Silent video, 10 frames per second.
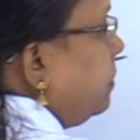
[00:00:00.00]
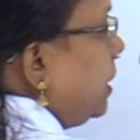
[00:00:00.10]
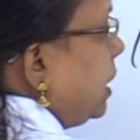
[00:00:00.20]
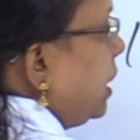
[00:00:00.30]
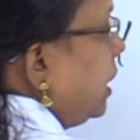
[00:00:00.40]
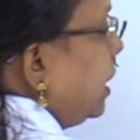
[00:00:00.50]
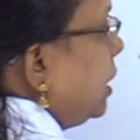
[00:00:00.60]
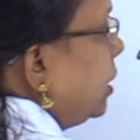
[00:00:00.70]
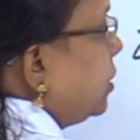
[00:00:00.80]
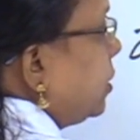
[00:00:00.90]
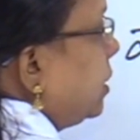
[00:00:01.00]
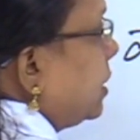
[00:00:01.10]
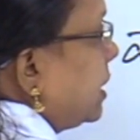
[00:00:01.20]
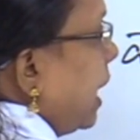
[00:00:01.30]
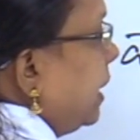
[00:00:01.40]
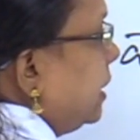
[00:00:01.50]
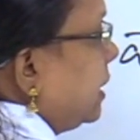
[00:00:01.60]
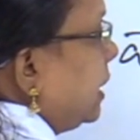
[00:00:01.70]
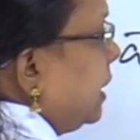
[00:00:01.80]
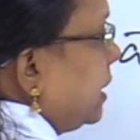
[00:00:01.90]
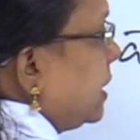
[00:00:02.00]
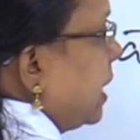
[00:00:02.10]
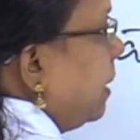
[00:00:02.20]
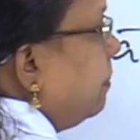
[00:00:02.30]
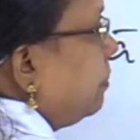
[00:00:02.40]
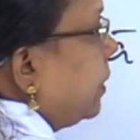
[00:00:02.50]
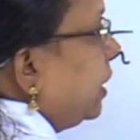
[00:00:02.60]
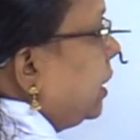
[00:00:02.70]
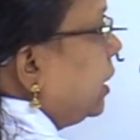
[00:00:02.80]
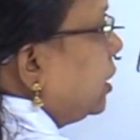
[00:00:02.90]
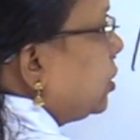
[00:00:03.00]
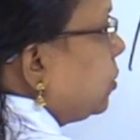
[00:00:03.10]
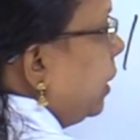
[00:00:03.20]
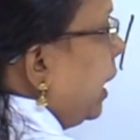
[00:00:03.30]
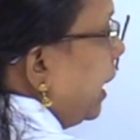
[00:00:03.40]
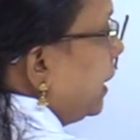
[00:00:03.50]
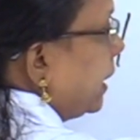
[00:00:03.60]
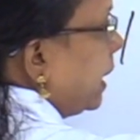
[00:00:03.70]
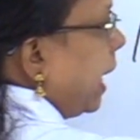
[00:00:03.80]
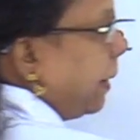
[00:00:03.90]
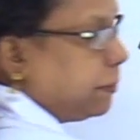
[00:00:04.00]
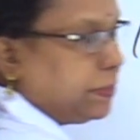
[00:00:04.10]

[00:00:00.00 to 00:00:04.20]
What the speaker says: B in sin theta into n cap.